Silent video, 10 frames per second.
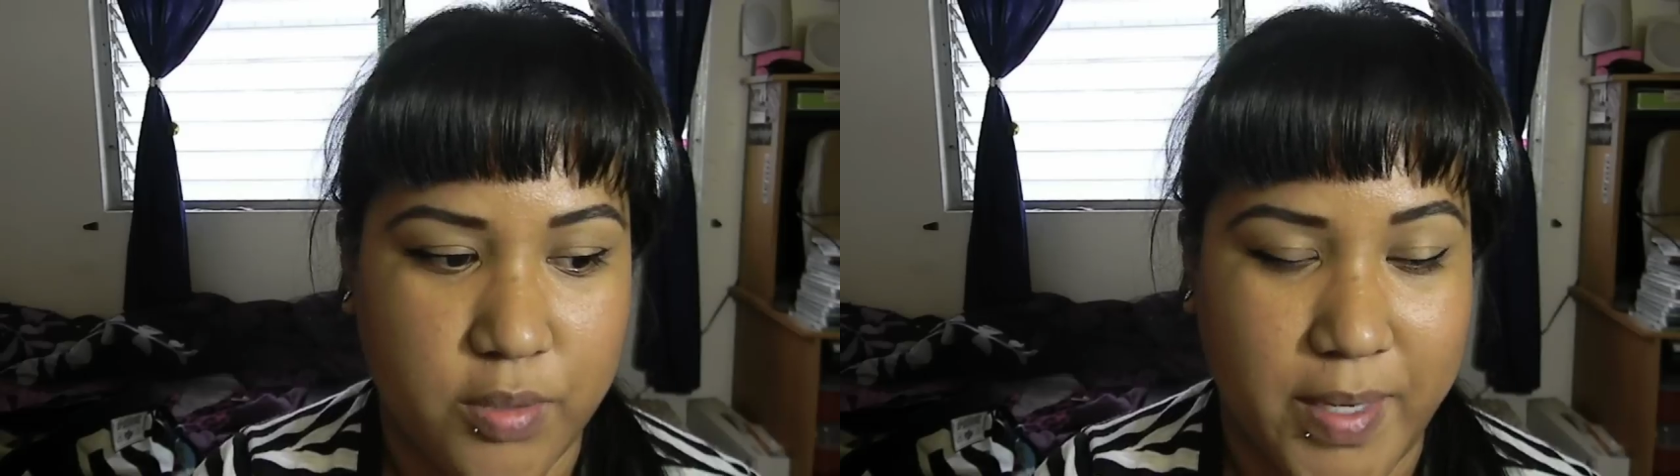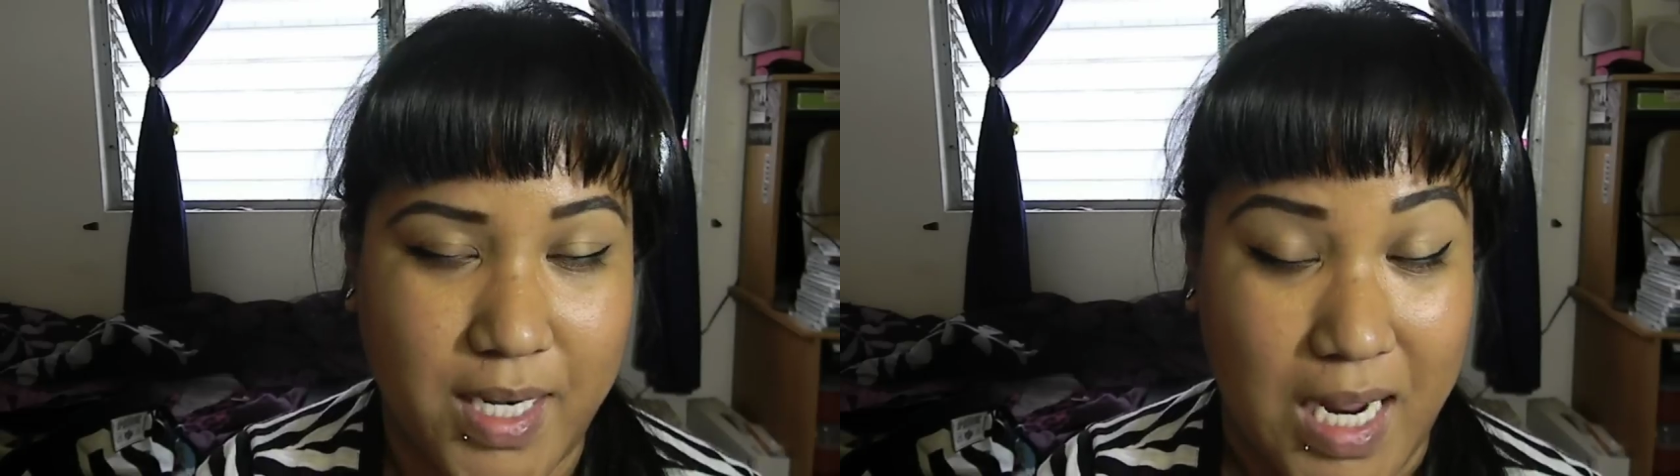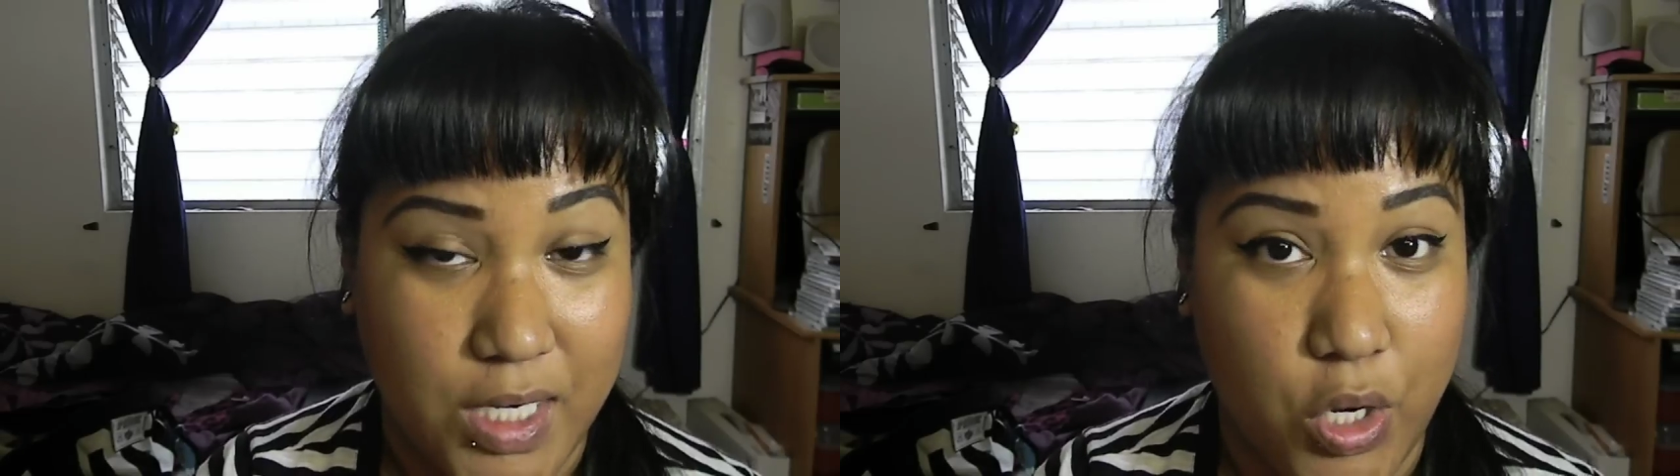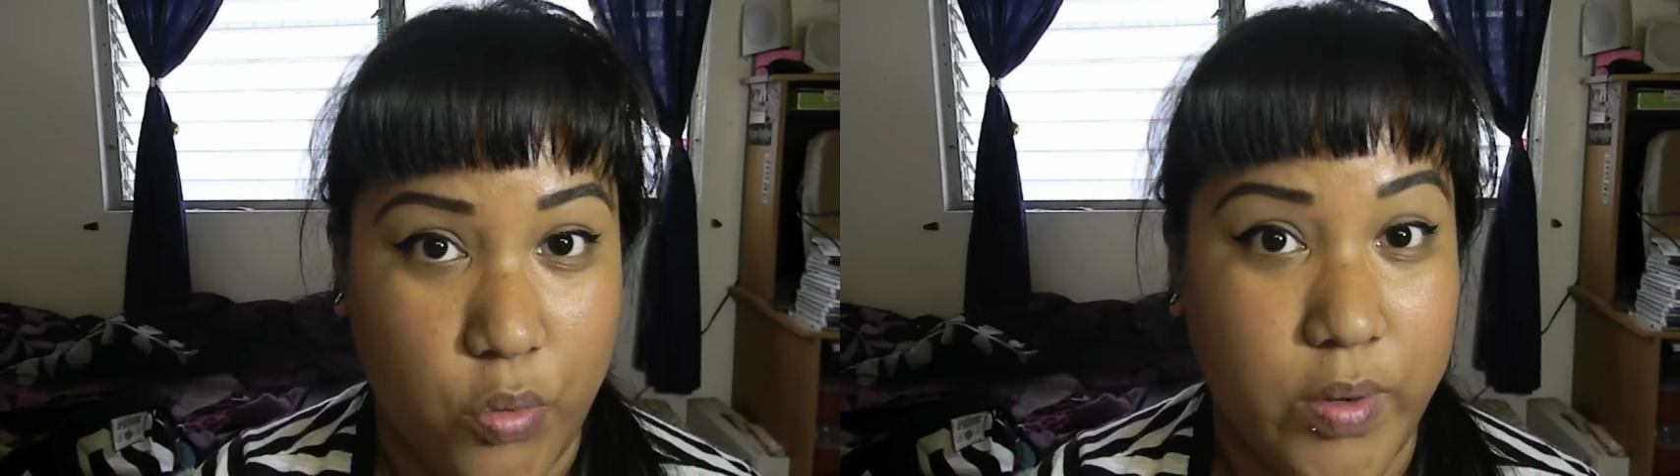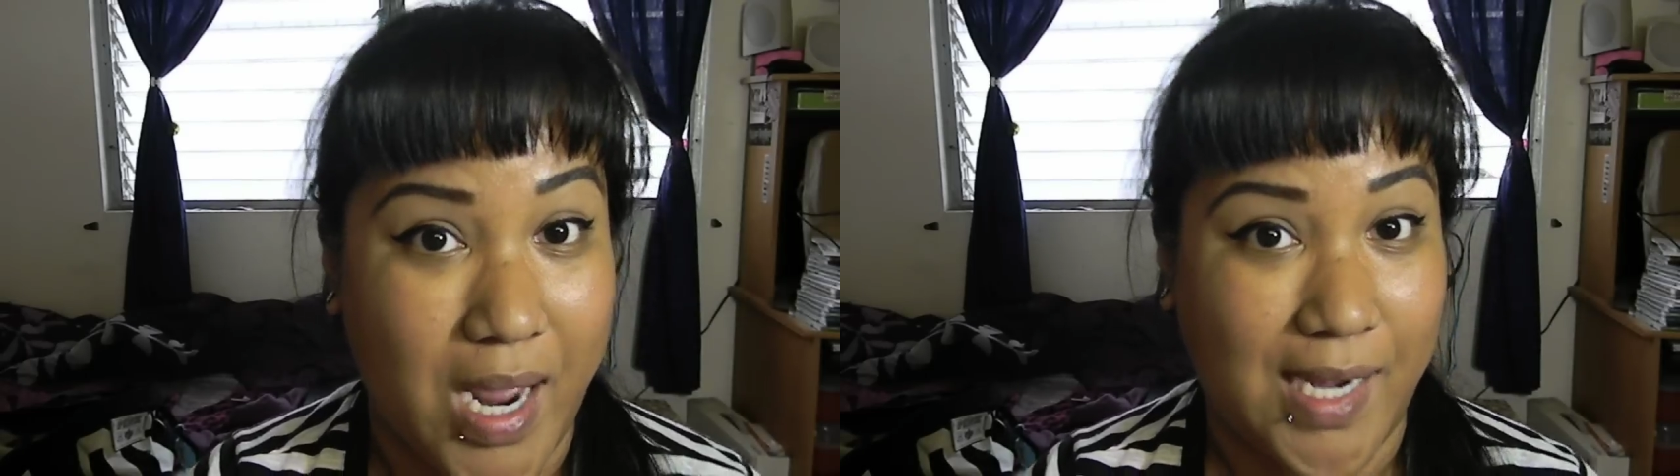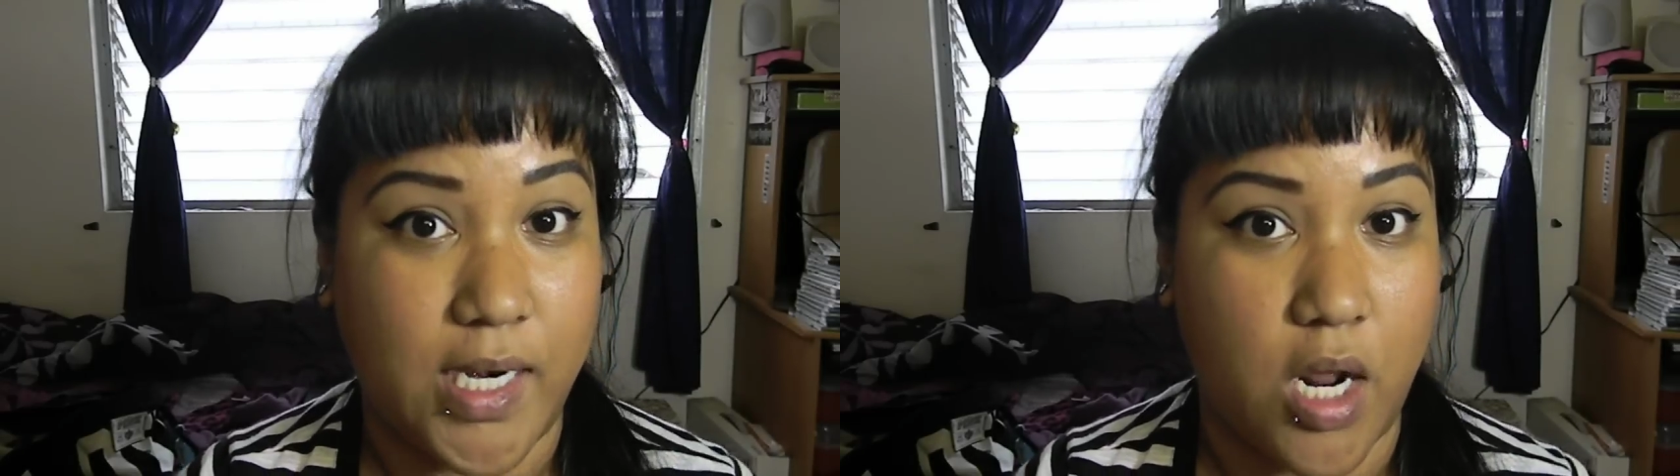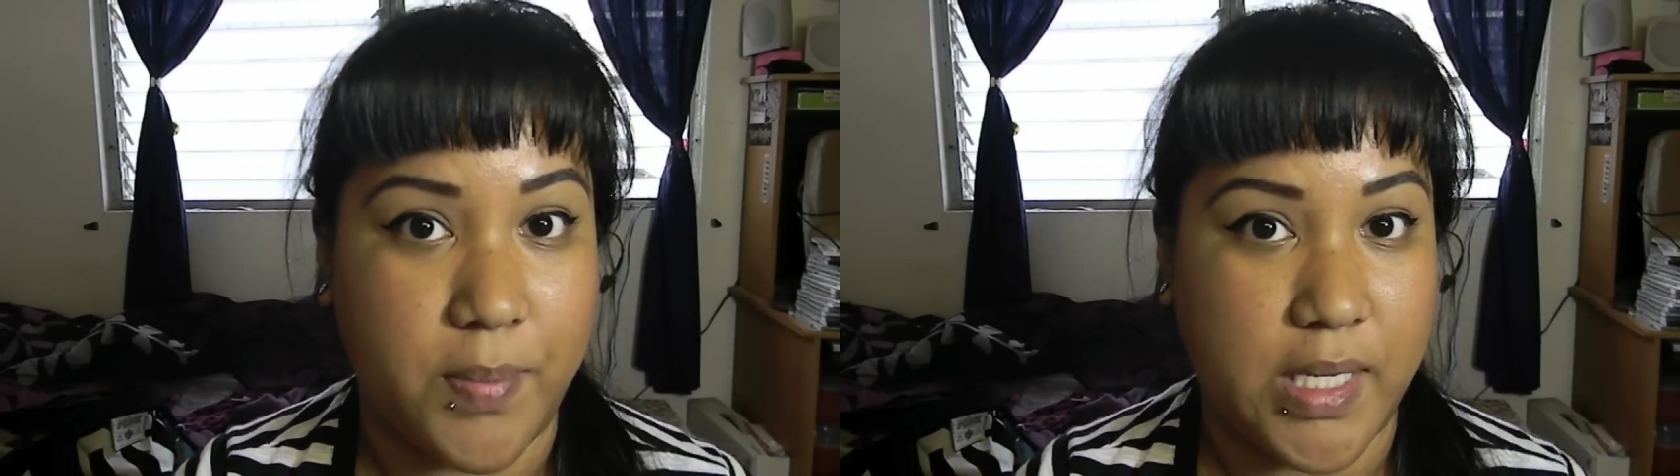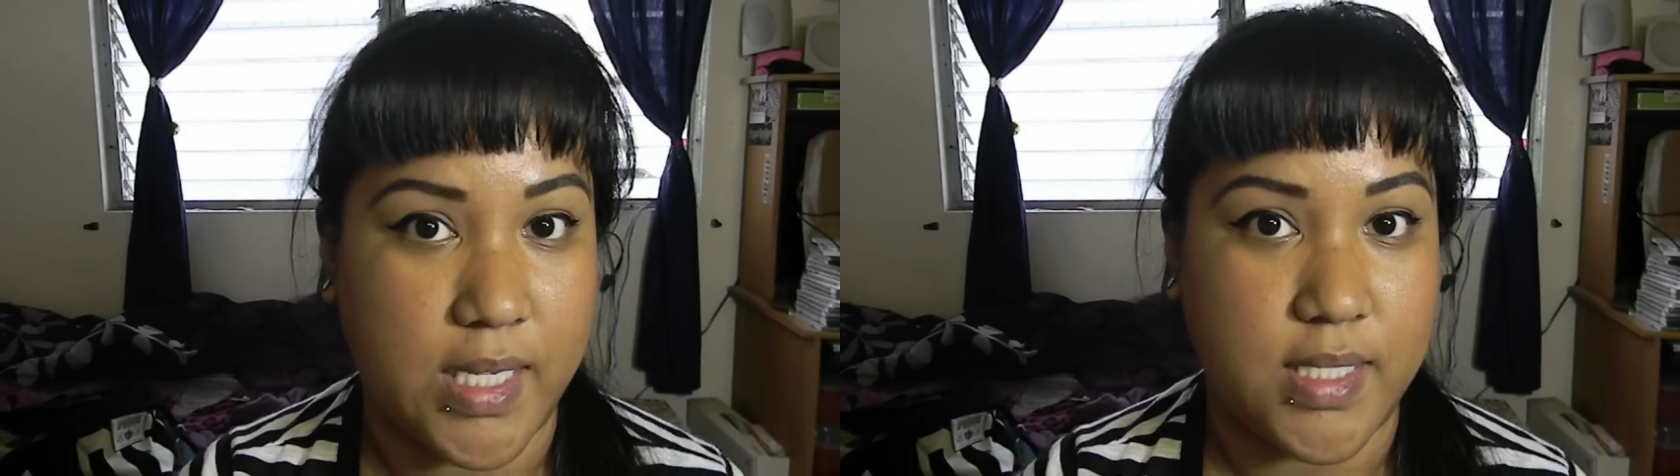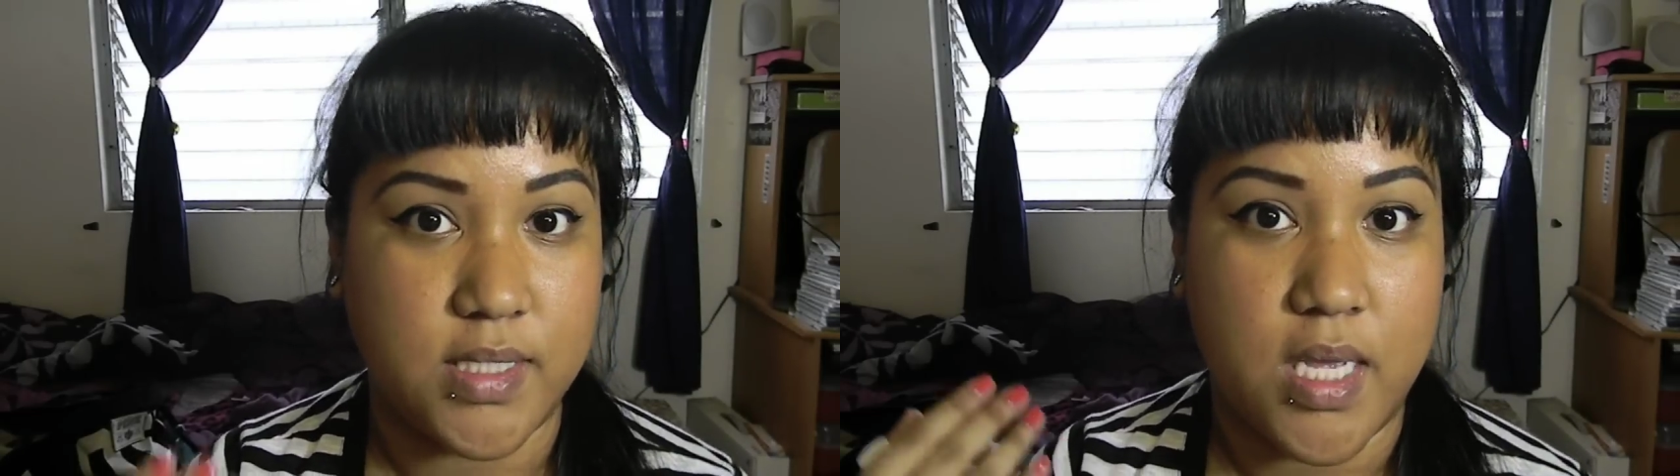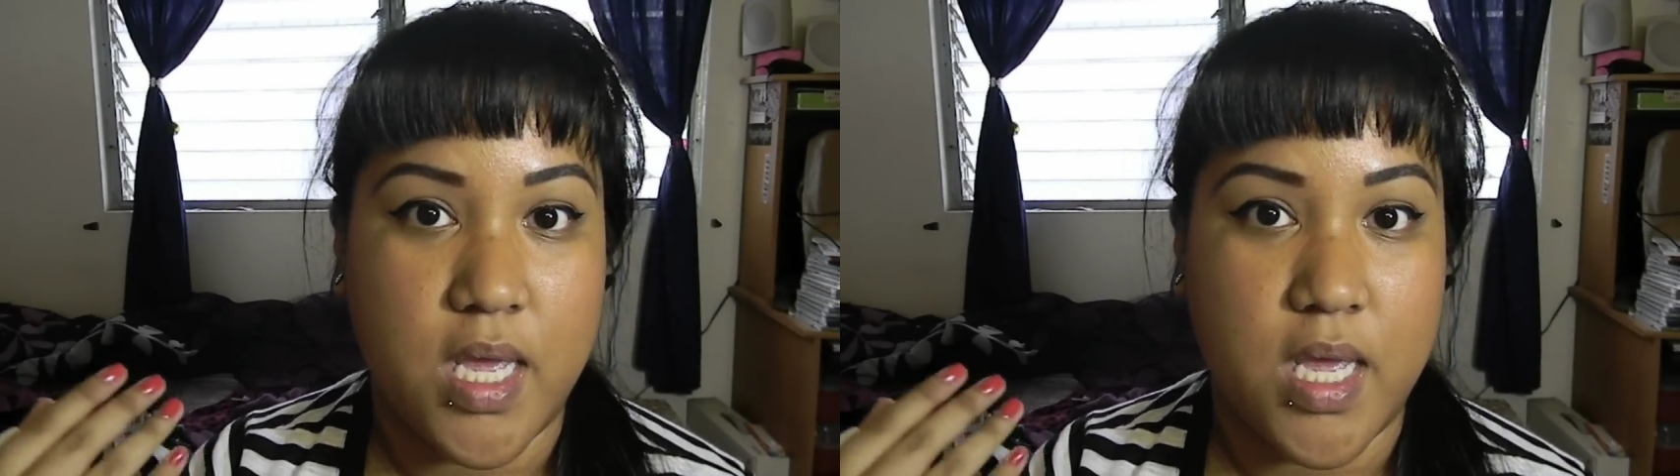you might not know what island hopping is.